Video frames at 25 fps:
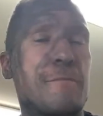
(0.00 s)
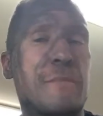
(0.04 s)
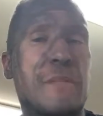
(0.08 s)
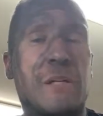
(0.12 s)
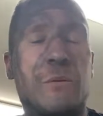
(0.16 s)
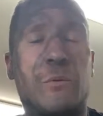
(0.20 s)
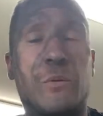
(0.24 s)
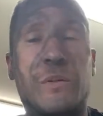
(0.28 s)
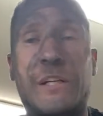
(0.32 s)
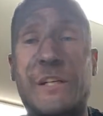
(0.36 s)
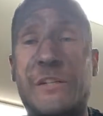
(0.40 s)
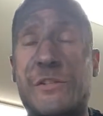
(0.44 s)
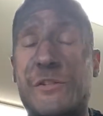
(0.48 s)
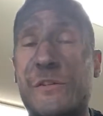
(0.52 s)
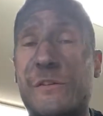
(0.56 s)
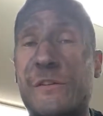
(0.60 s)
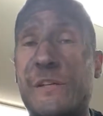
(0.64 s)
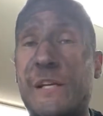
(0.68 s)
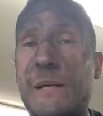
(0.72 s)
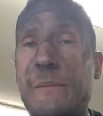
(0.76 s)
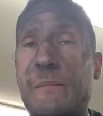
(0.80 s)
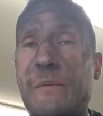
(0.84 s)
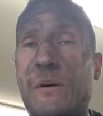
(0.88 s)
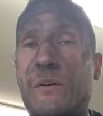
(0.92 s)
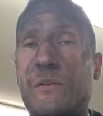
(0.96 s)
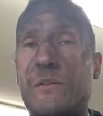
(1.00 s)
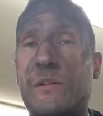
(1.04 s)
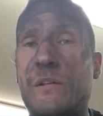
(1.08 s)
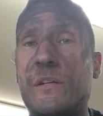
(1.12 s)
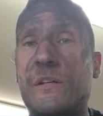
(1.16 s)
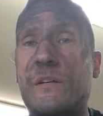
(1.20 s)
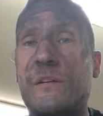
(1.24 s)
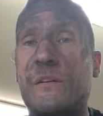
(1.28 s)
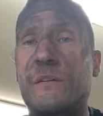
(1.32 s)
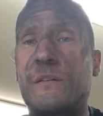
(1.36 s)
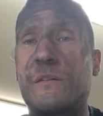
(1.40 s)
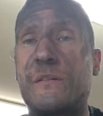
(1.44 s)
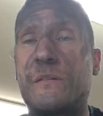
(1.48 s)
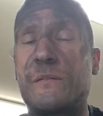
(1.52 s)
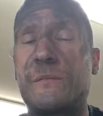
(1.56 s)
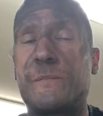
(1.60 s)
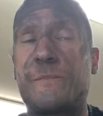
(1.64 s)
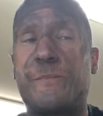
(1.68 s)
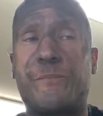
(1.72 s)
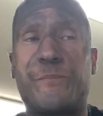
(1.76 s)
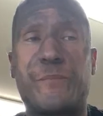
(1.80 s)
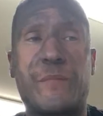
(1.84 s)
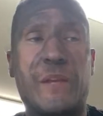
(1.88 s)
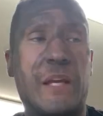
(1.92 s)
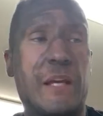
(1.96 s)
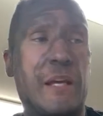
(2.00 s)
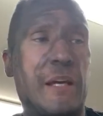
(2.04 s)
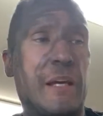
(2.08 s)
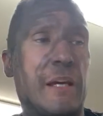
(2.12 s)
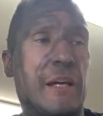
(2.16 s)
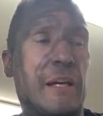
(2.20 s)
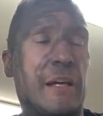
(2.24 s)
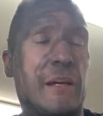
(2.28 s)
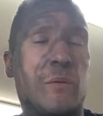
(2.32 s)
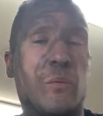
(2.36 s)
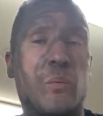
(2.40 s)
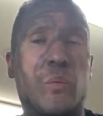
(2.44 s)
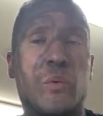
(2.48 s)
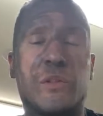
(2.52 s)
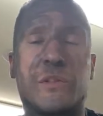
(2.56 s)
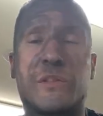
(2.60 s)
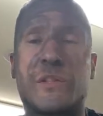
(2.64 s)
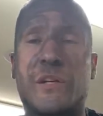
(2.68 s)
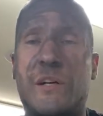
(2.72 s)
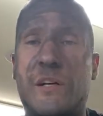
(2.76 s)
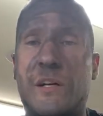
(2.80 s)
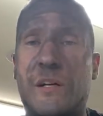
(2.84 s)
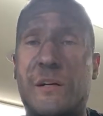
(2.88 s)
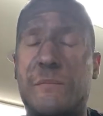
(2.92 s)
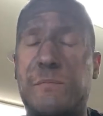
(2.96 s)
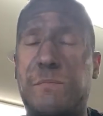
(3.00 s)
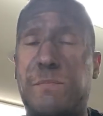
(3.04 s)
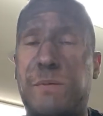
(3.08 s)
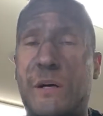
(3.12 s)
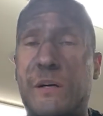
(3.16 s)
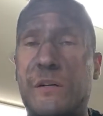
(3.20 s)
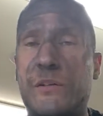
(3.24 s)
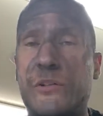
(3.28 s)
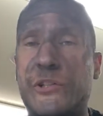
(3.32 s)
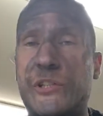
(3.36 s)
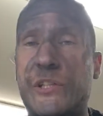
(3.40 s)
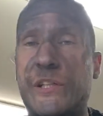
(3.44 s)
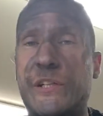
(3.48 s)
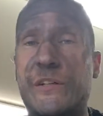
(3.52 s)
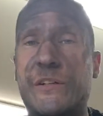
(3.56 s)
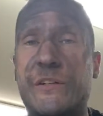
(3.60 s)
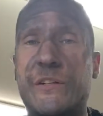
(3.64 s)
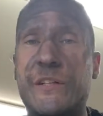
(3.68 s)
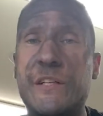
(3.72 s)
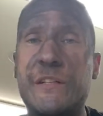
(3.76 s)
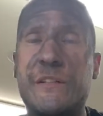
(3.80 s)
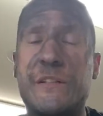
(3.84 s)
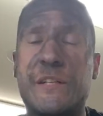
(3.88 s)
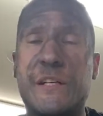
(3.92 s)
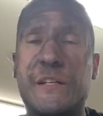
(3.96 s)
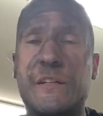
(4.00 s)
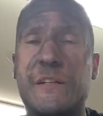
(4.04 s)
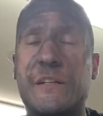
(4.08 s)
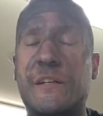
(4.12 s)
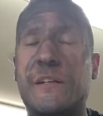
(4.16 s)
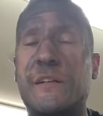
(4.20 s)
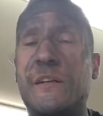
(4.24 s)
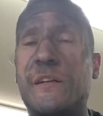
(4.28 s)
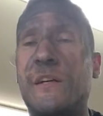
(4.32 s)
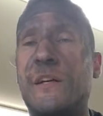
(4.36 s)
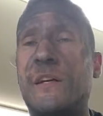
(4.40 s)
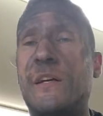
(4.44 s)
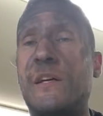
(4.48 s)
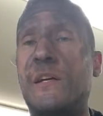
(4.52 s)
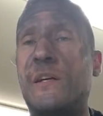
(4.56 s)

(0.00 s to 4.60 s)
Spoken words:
we'll get your name out there. And we'll talk polishing or detailing.